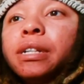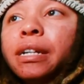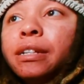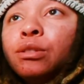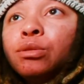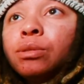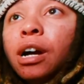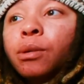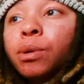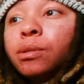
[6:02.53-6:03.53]
You do not
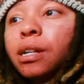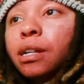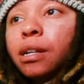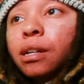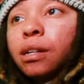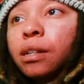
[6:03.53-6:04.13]
want that.